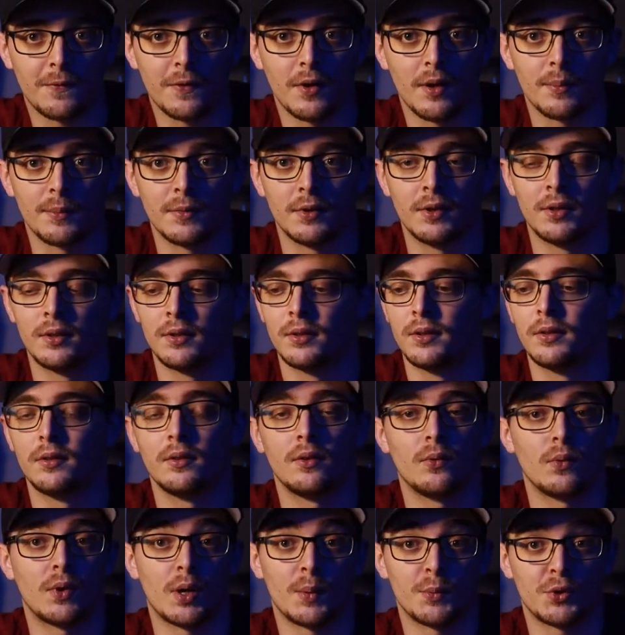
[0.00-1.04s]
from.
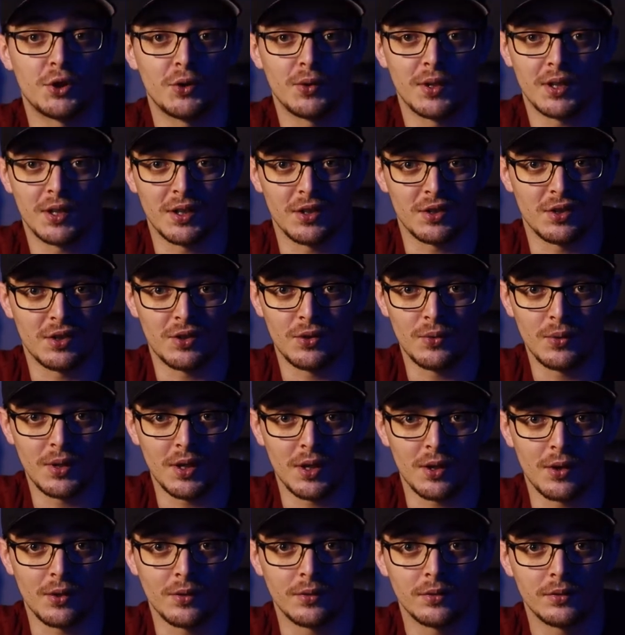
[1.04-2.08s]
When I'm shooting in a
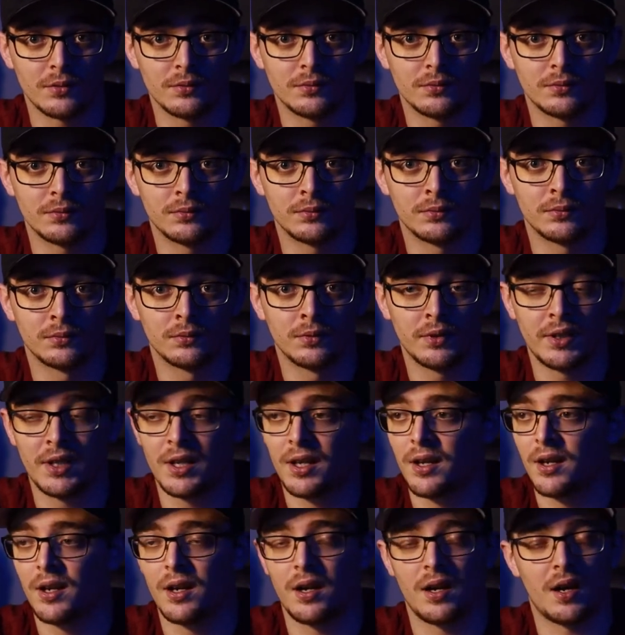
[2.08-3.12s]
studio,
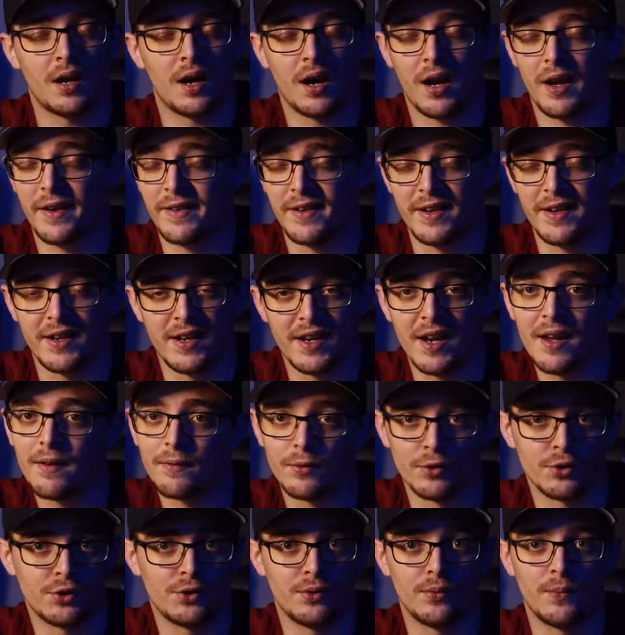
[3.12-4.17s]
I
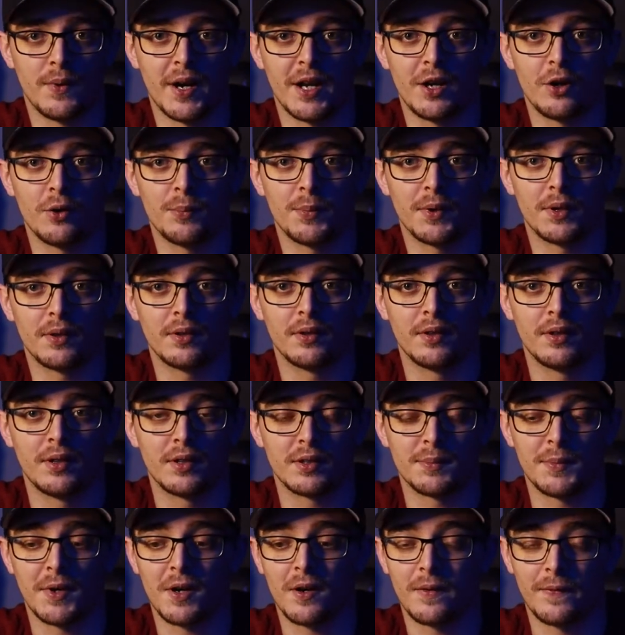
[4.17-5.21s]
never shoot wide open. As
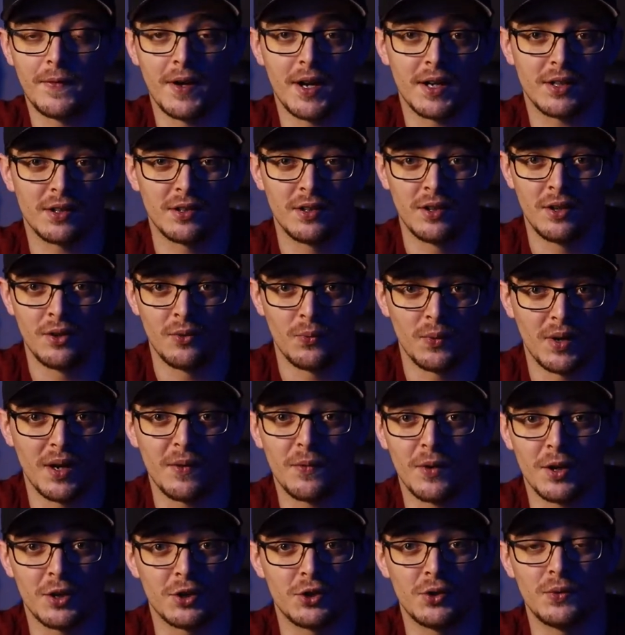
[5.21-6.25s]
a matter of fact,
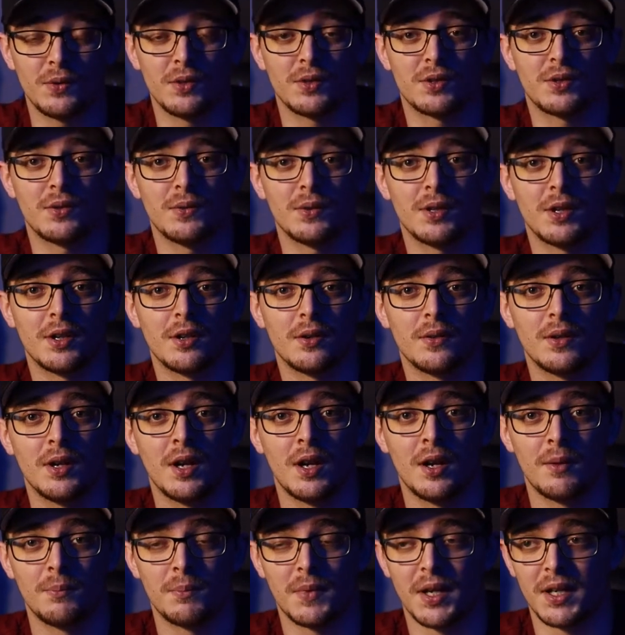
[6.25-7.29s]
whenever I shoot in a studio,
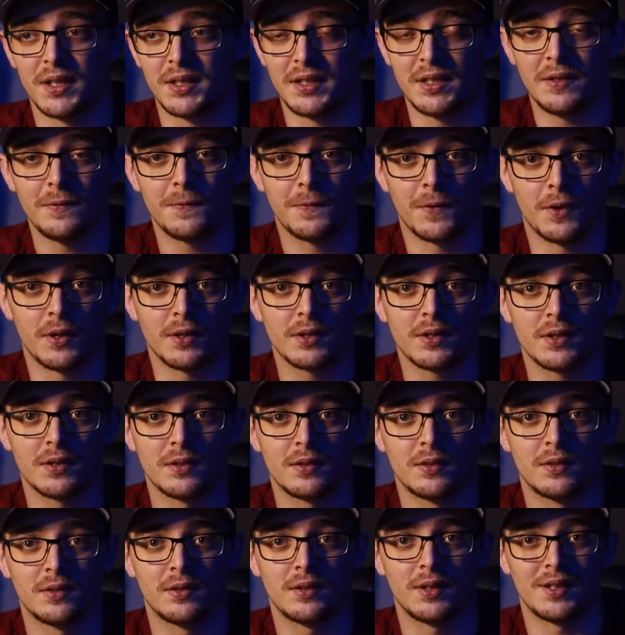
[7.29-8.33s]
my default
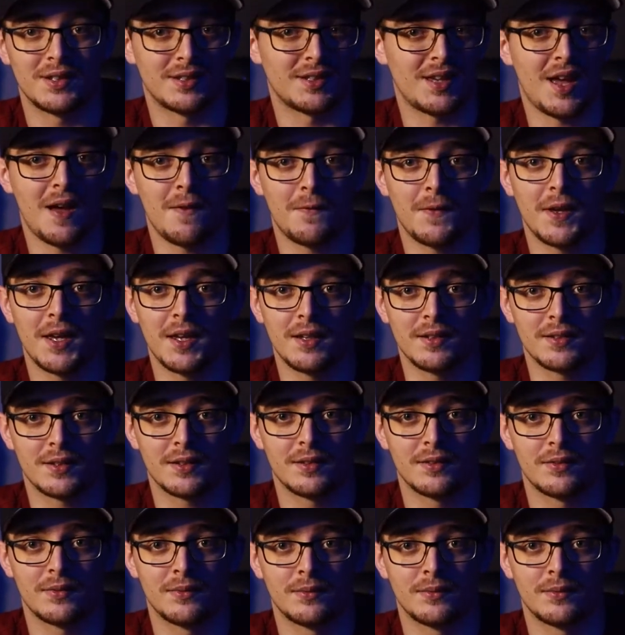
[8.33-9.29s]
is f8